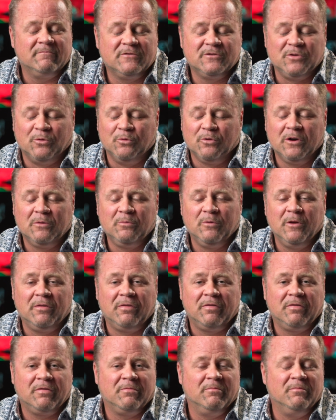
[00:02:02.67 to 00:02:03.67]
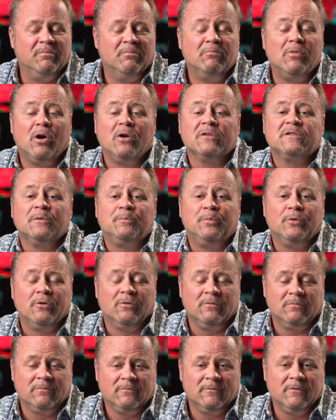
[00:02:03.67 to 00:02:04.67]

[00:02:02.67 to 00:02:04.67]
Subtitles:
toured with multiple